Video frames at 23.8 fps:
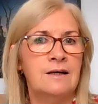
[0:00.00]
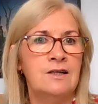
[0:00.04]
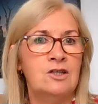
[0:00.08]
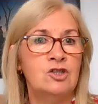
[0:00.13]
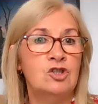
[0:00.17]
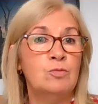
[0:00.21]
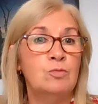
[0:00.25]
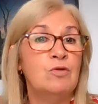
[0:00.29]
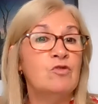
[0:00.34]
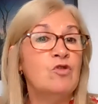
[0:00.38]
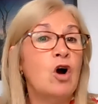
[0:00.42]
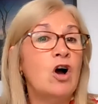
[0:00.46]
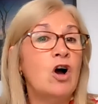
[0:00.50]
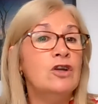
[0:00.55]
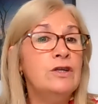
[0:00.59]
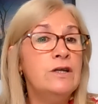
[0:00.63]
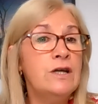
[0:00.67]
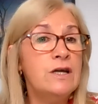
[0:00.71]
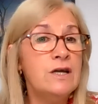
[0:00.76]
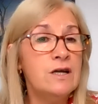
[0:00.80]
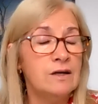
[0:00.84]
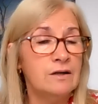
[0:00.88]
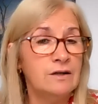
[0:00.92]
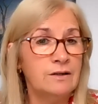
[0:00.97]
So we've got a
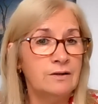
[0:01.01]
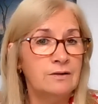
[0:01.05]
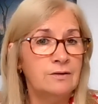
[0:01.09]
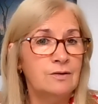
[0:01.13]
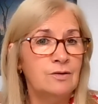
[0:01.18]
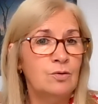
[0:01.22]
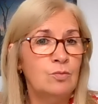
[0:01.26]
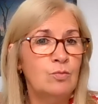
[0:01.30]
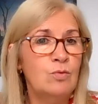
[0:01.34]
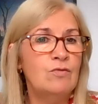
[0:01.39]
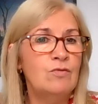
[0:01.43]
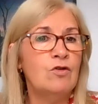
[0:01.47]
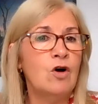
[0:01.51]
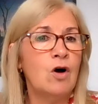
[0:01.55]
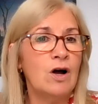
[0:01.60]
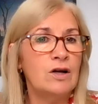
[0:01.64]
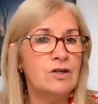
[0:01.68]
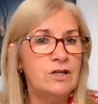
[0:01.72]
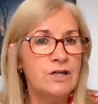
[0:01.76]
year. We've got a